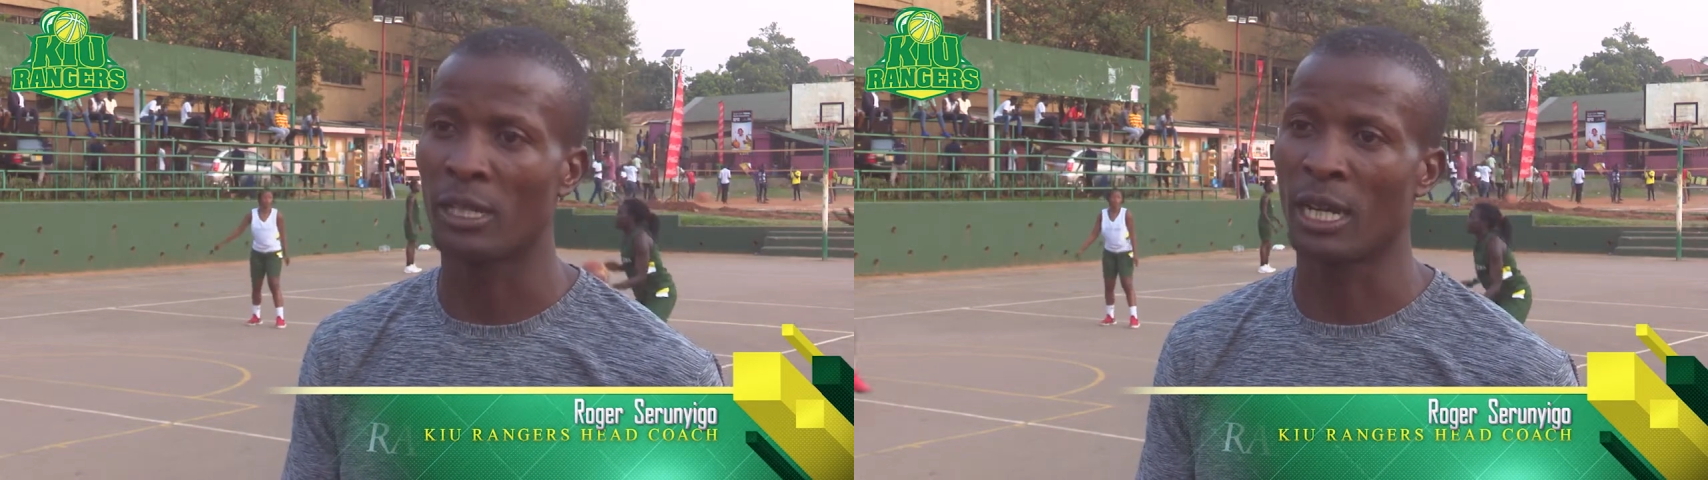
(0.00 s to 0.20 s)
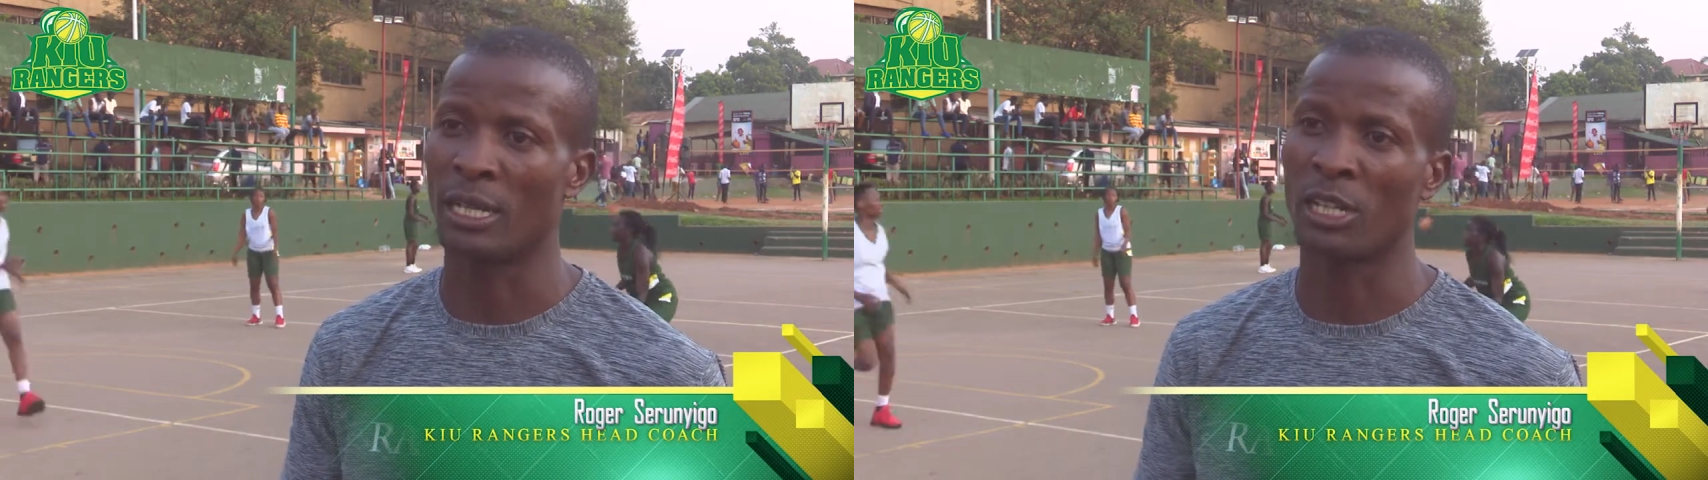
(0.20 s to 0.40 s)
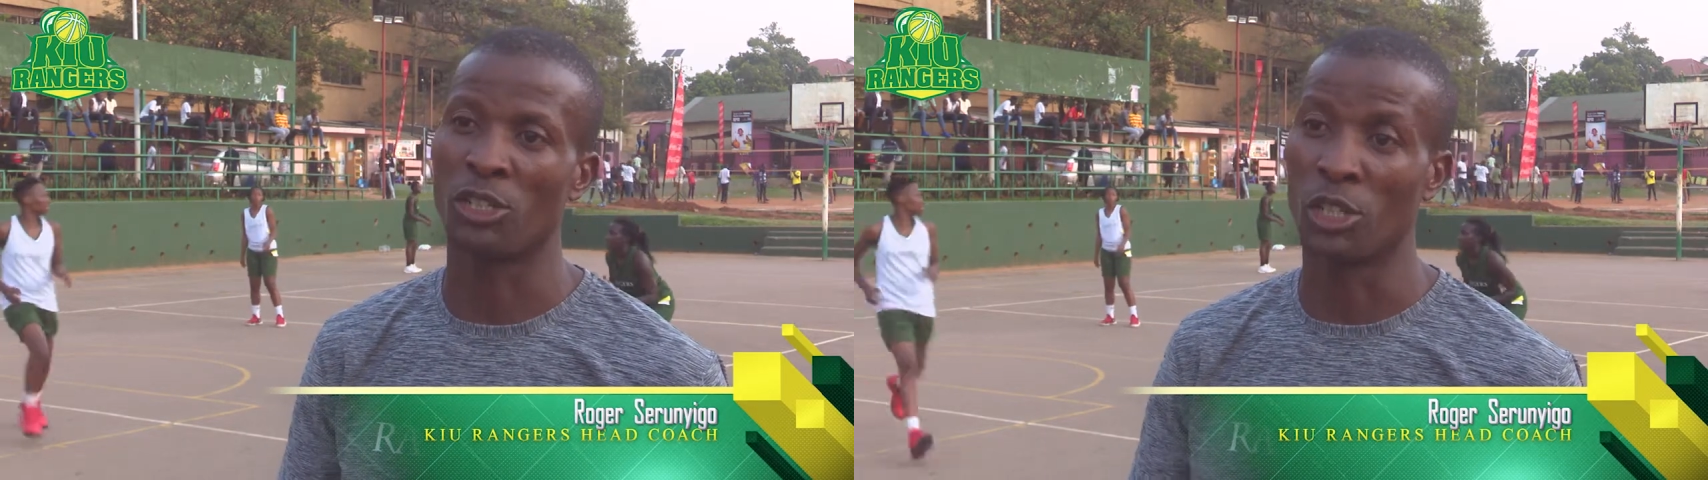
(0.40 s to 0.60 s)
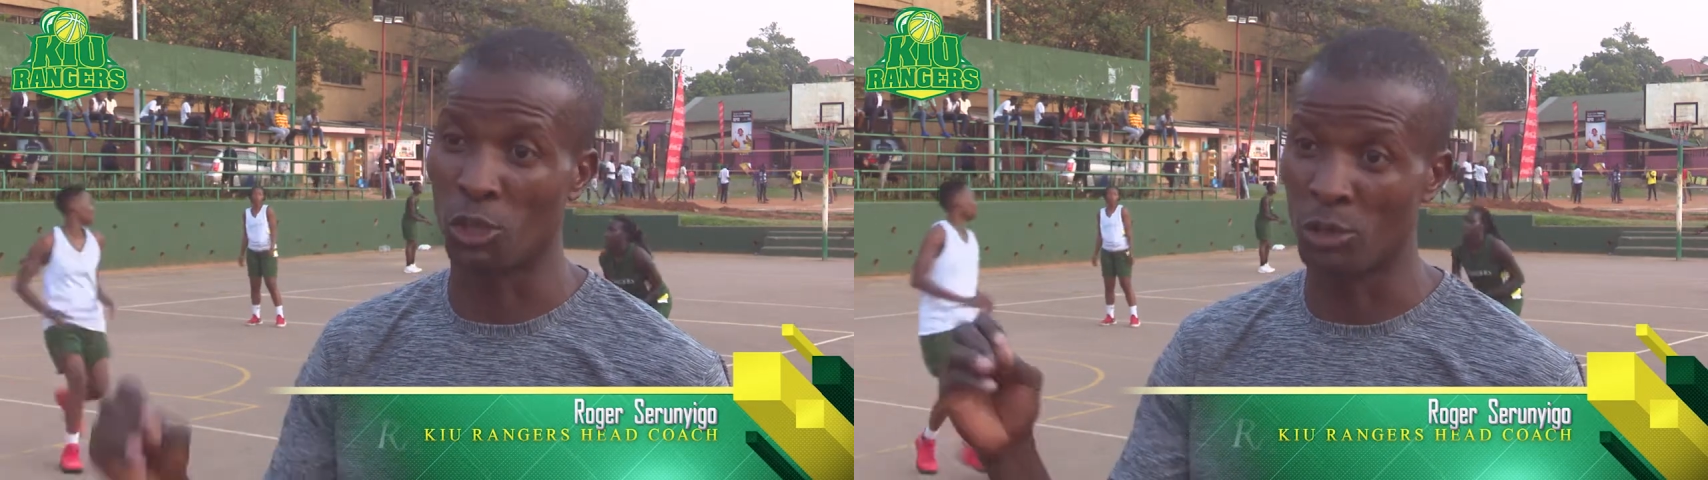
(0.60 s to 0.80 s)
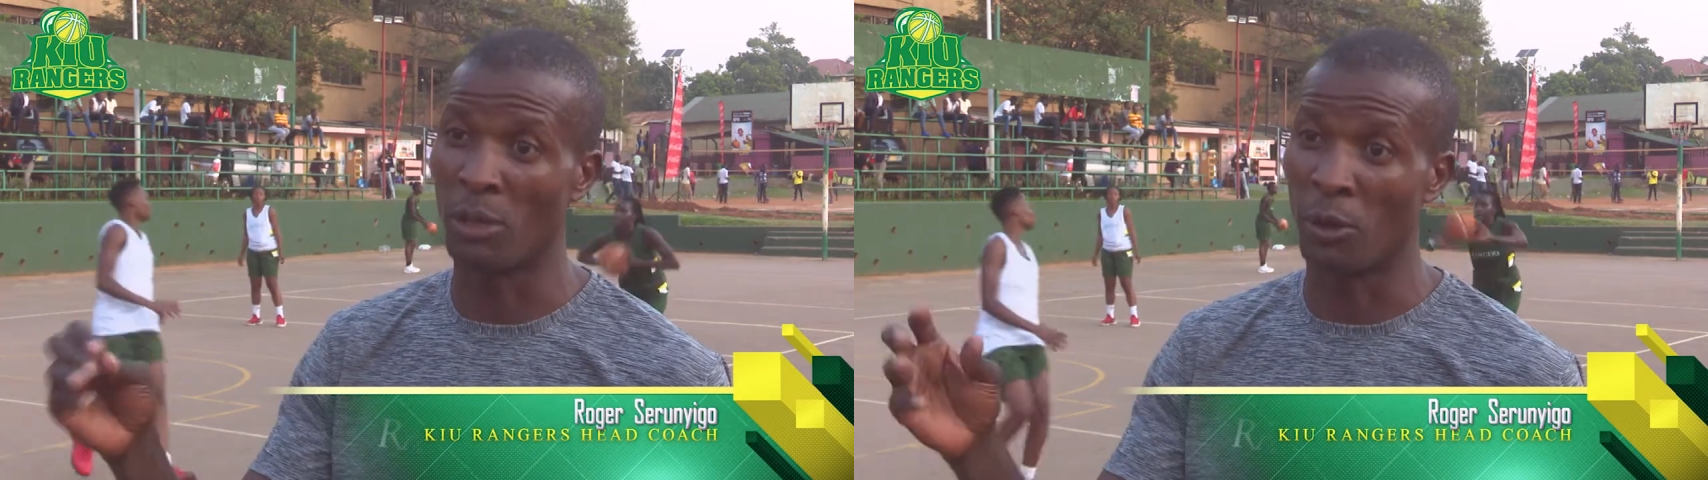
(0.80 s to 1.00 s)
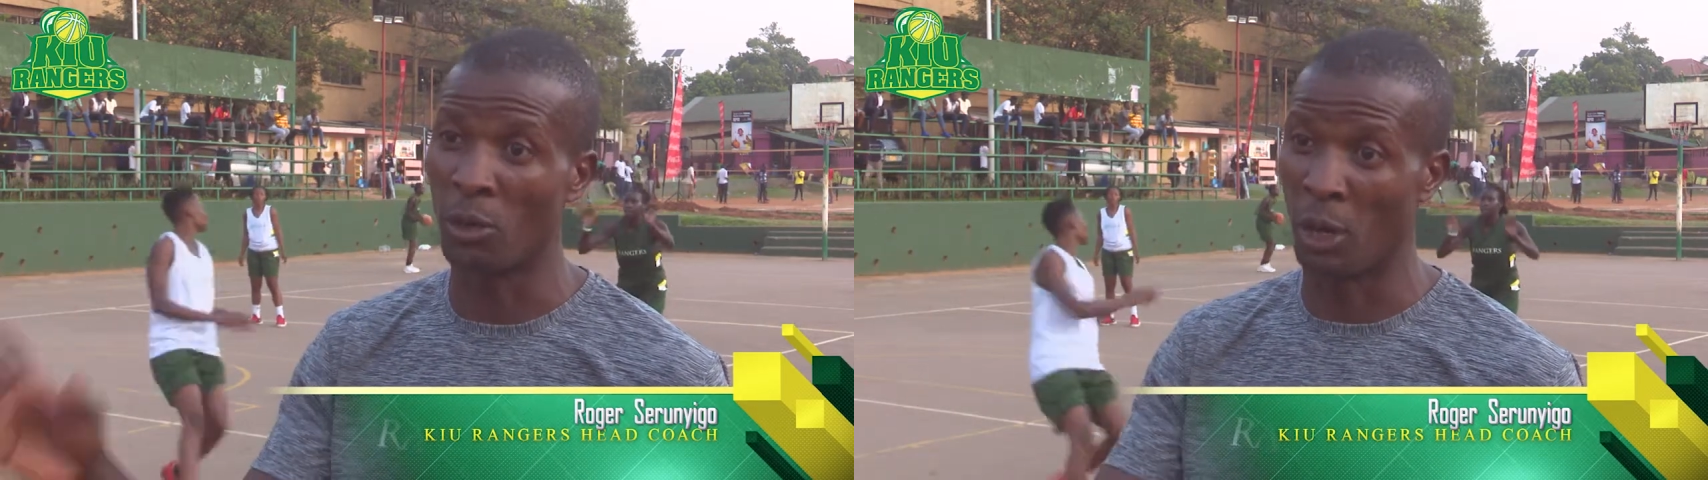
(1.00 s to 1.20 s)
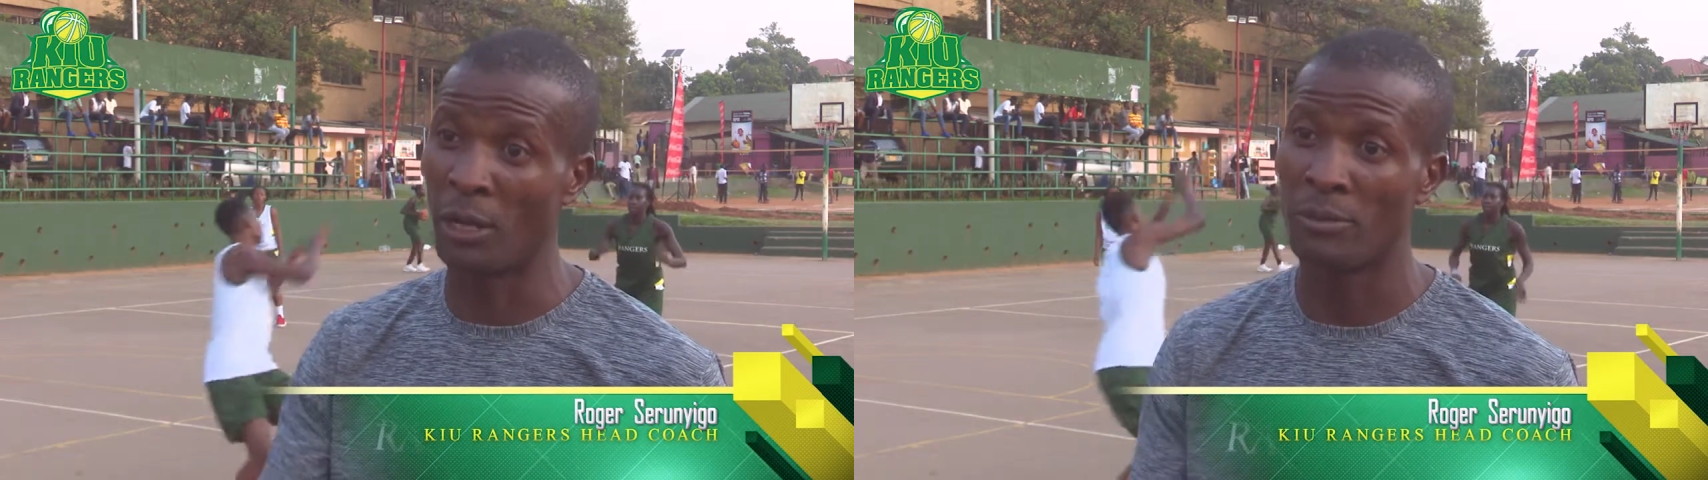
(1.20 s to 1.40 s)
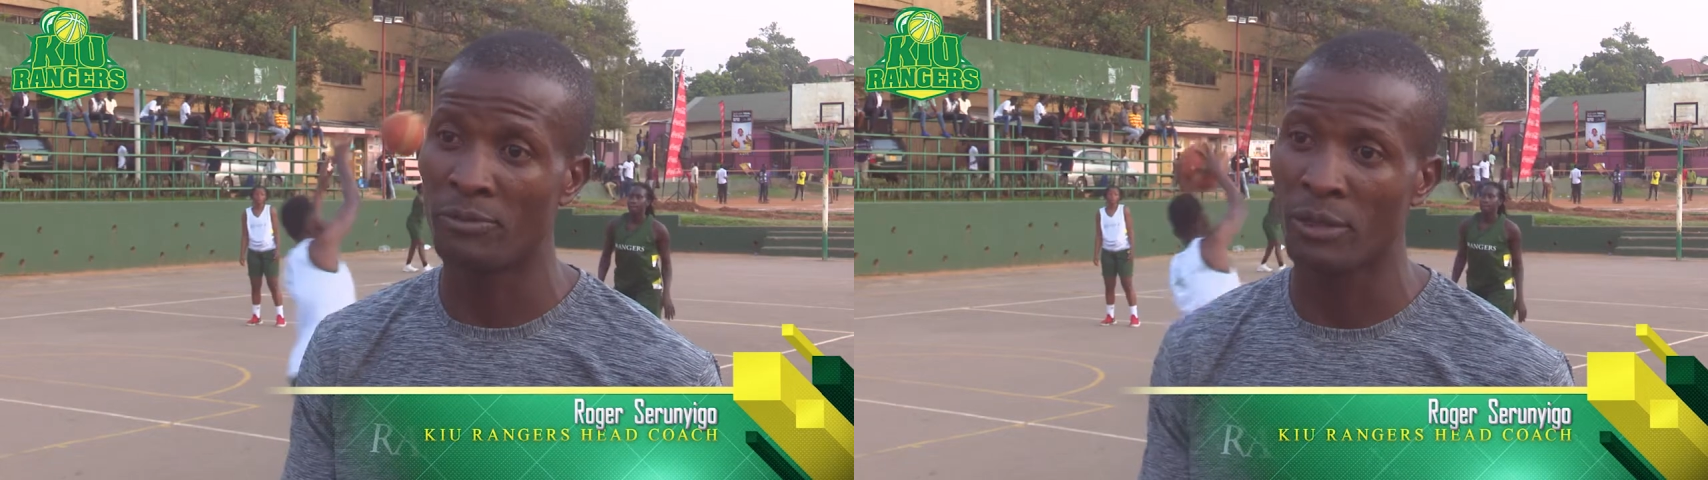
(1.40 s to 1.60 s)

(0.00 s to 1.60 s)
can actually shoot the ball well.